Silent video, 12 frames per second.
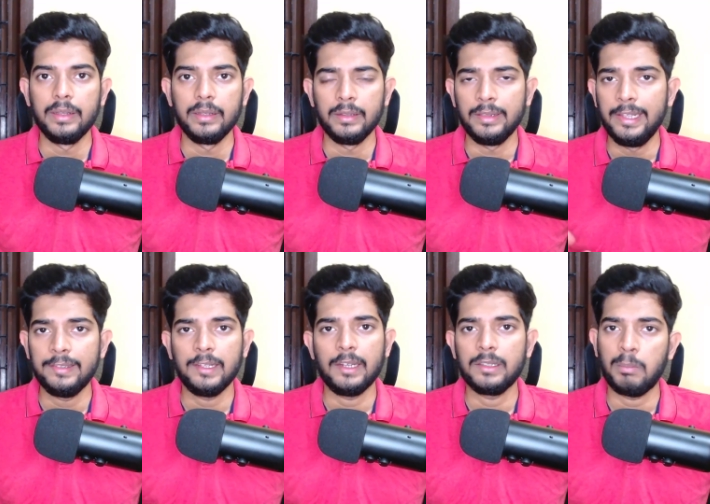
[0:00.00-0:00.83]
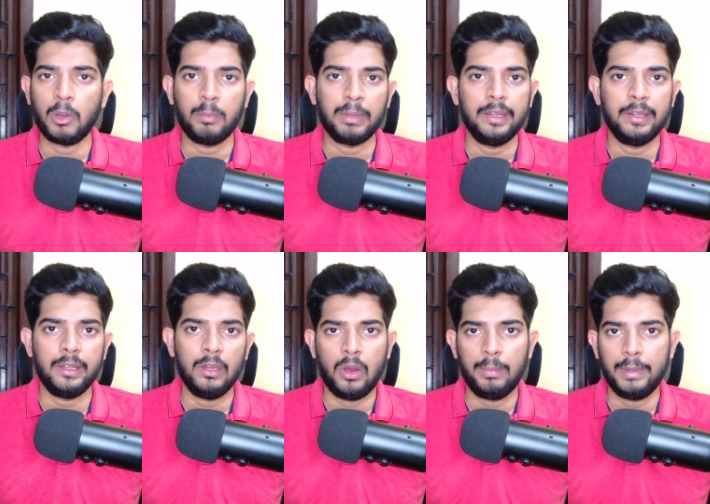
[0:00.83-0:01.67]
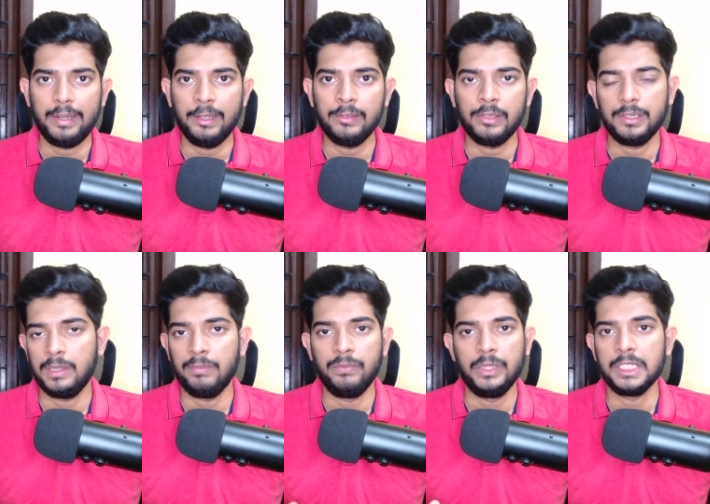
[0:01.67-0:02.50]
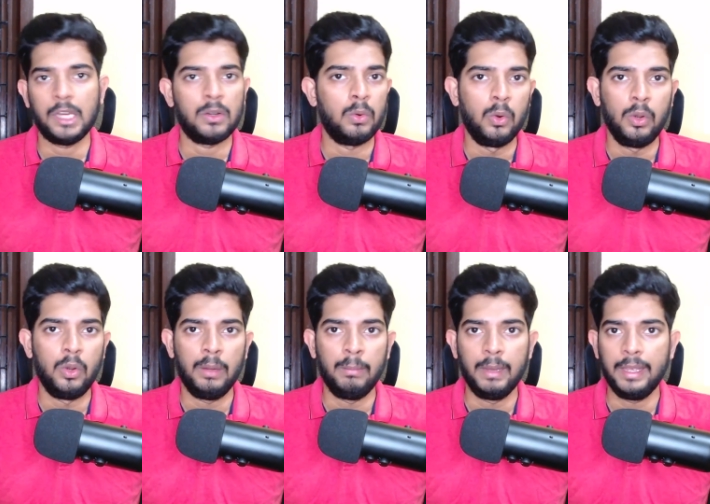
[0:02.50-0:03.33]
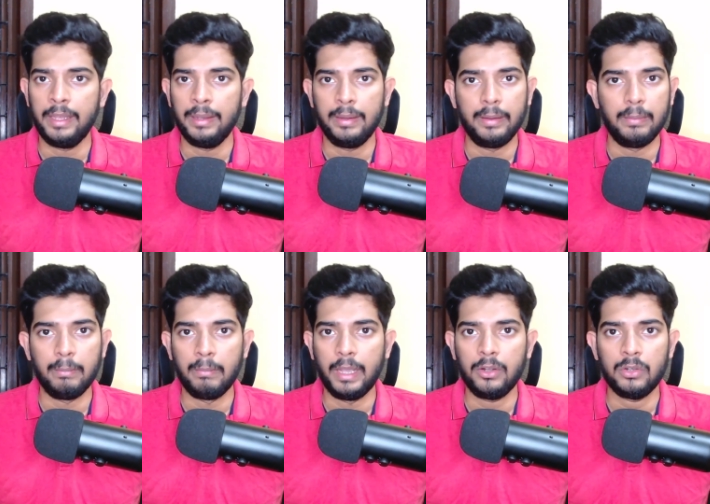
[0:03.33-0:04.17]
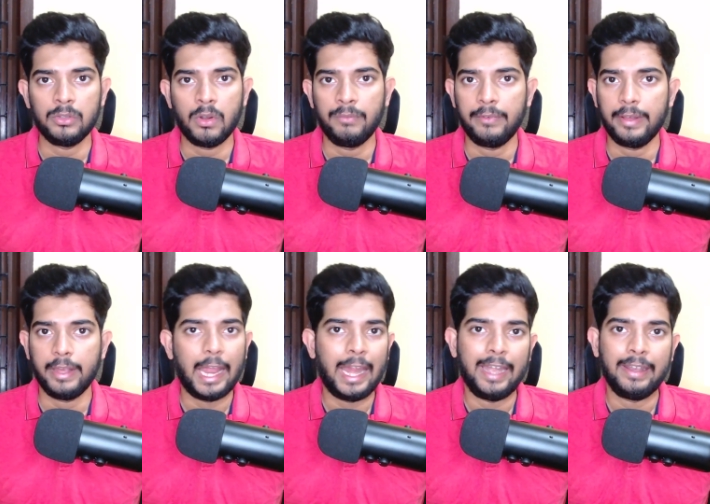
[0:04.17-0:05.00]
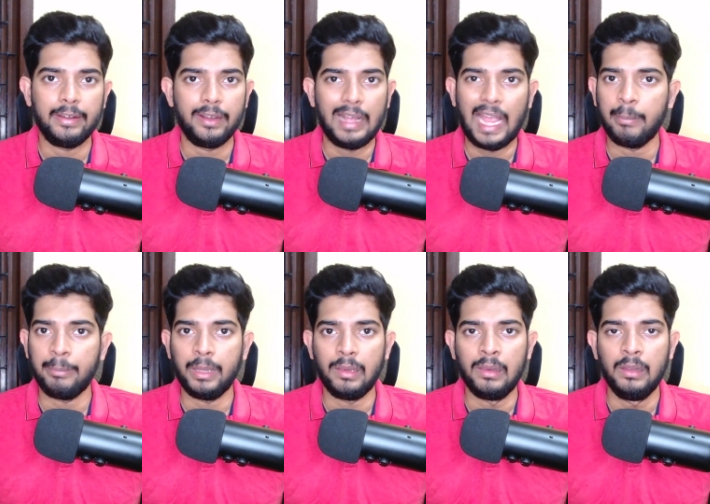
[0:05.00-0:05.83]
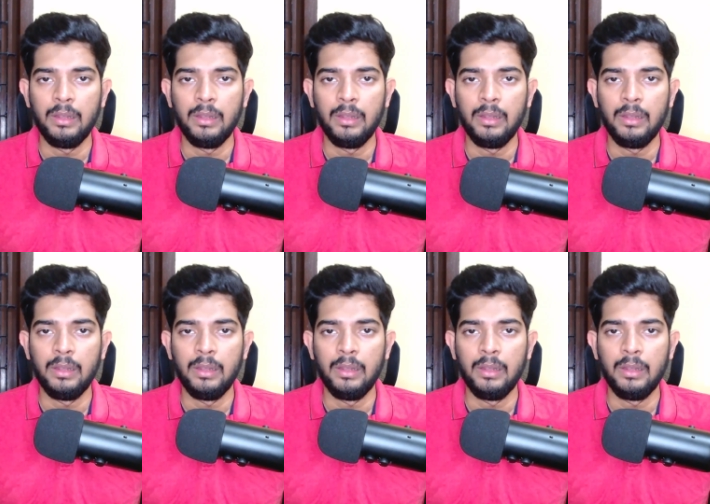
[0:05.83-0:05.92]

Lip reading: these are the proprietary operating system which are owned by Microsoft and Apple.